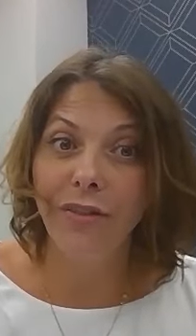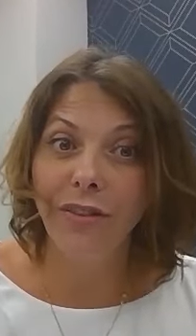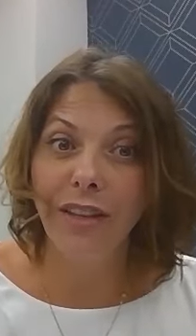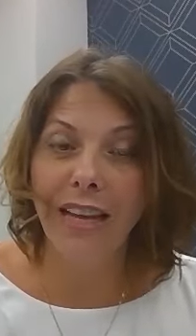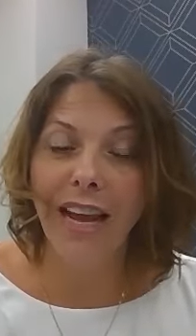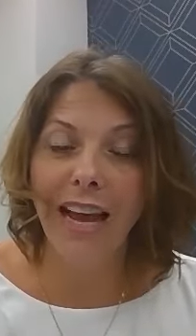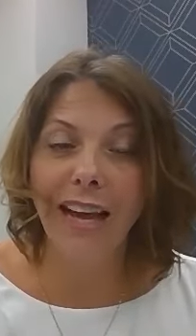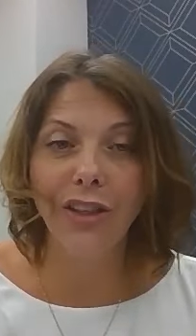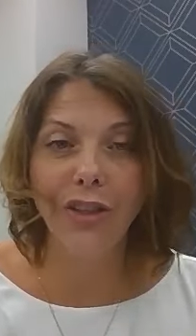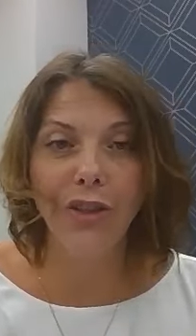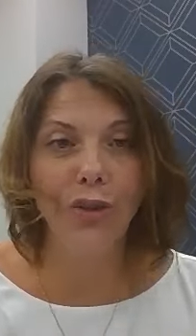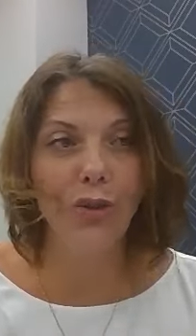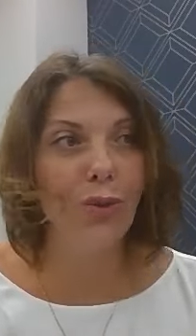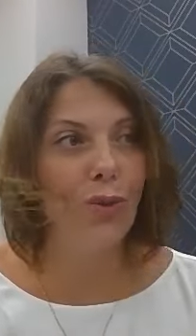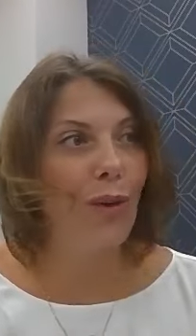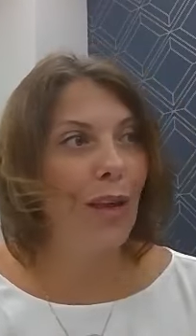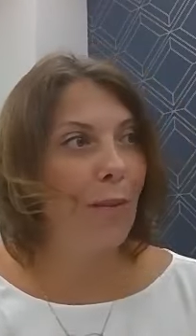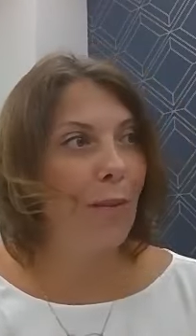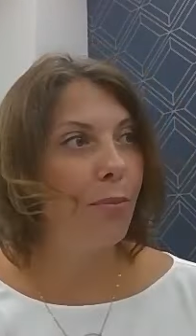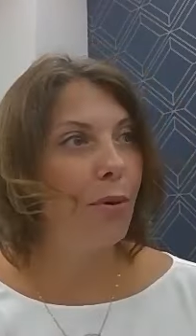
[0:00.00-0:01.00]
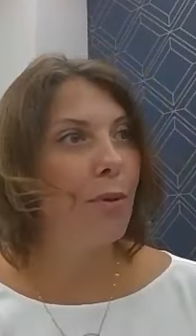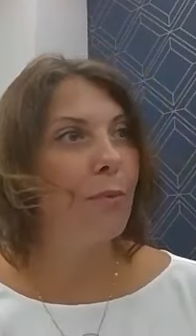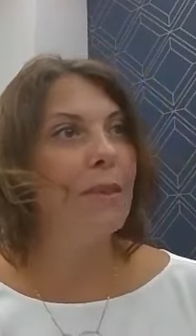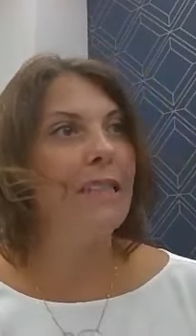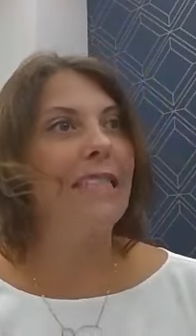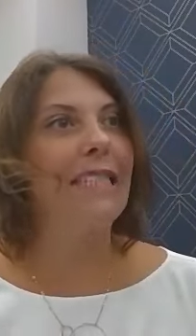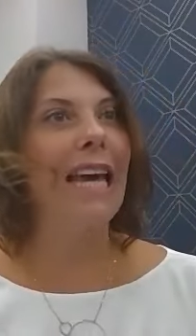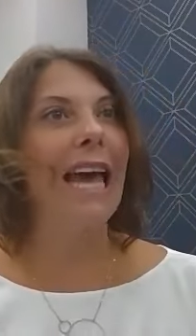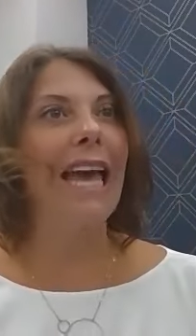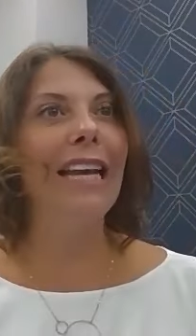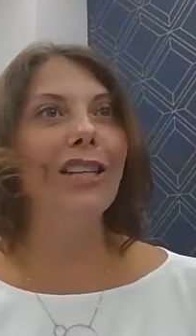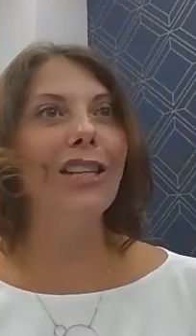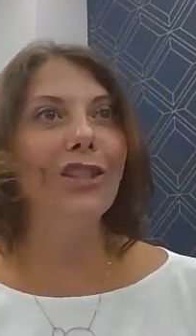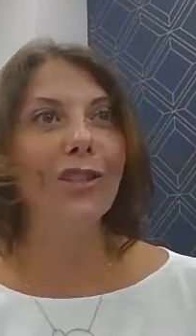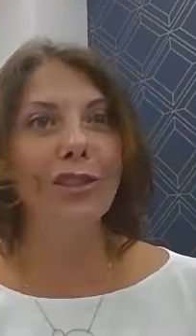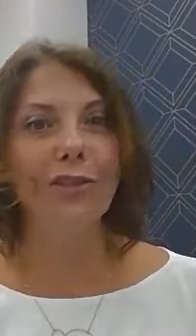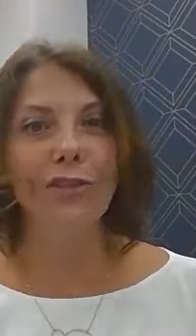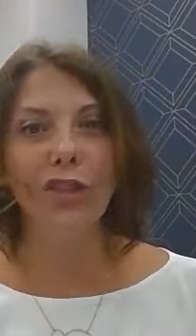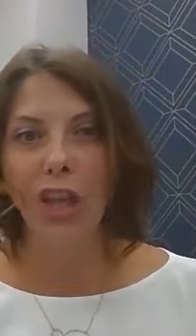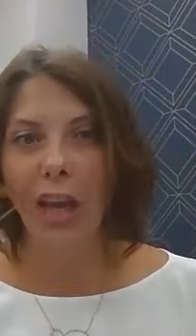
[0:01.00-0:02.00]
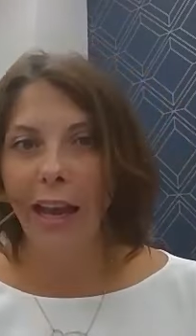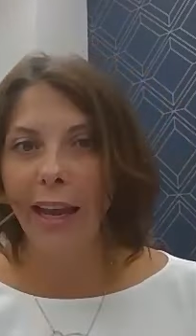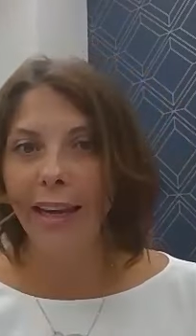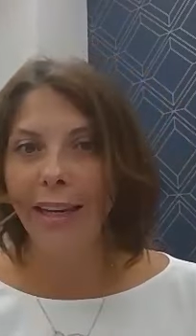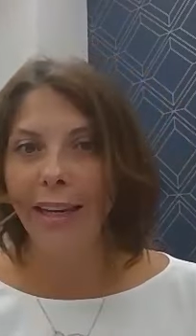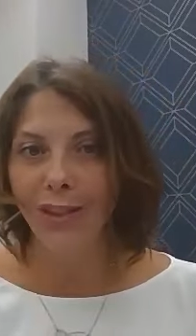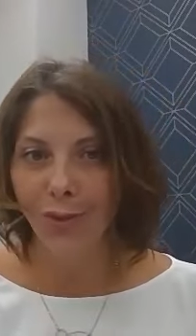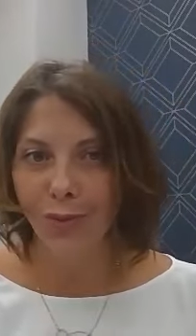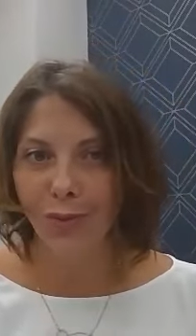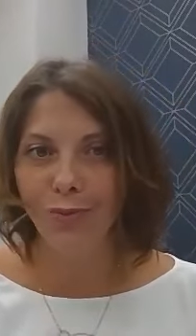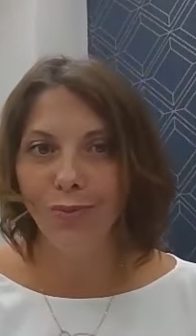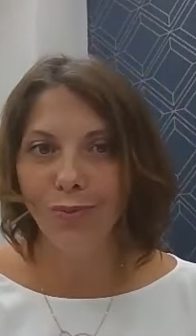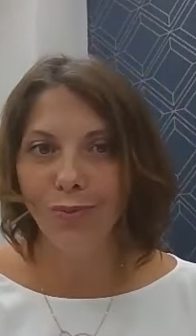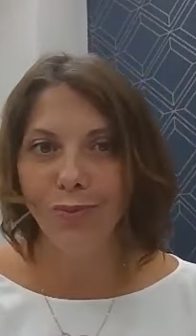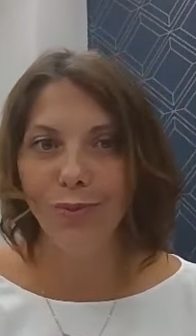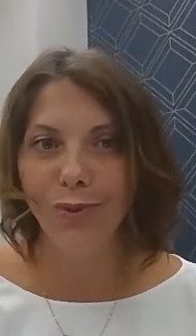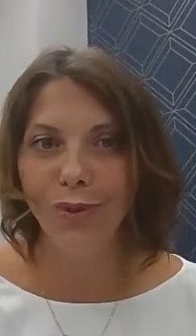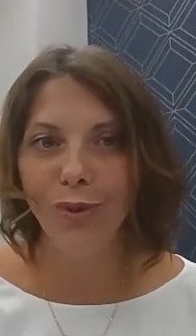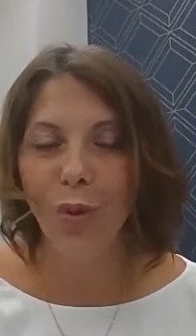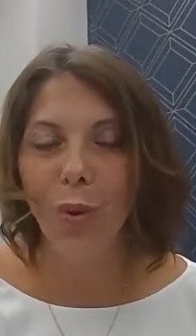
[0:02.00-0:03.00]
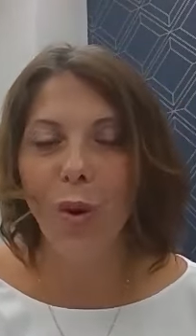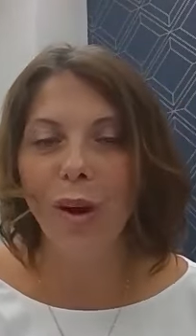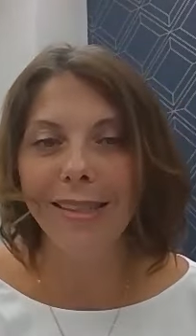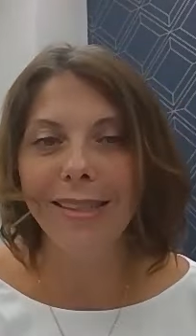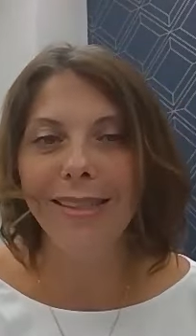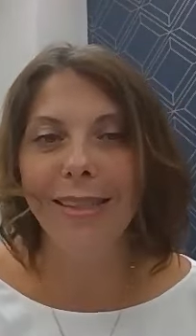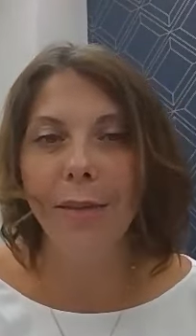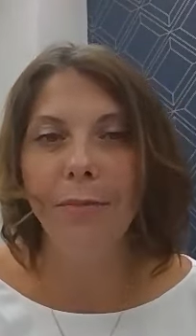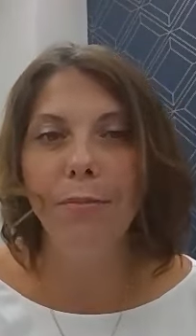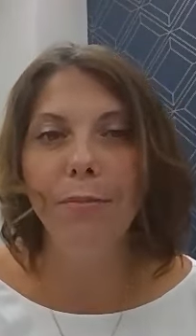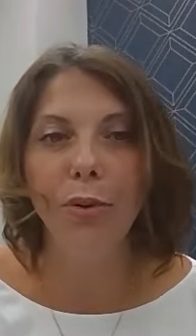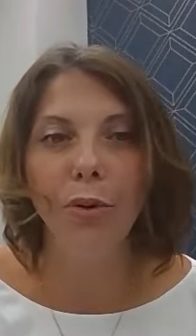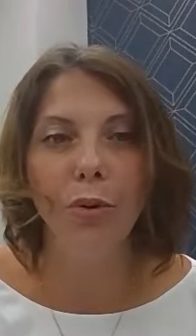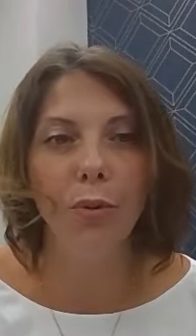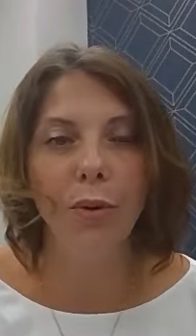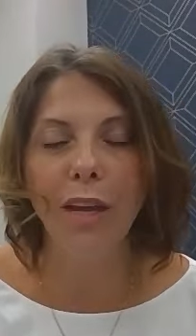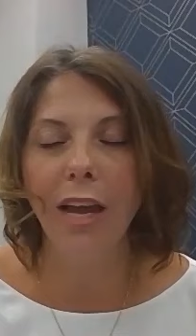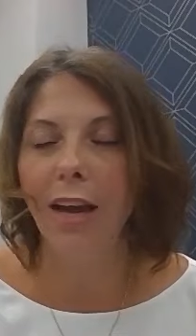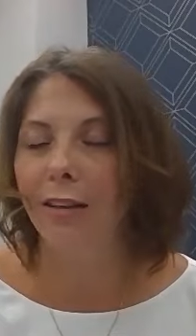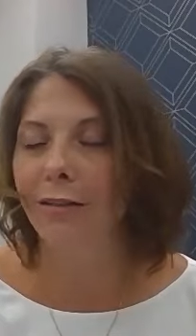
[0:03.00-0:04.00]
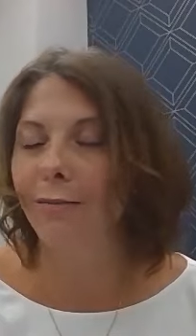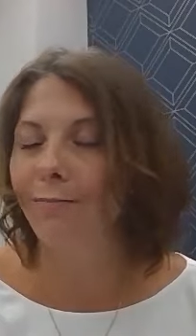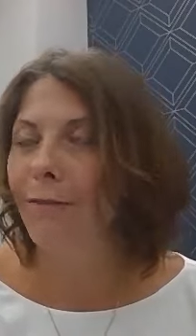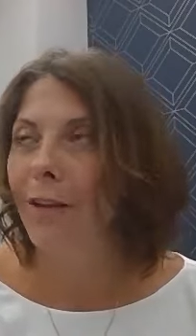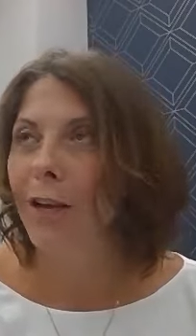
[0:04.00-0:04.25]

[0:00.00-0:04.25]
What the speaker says: The actual implementation of change was quite simple. We had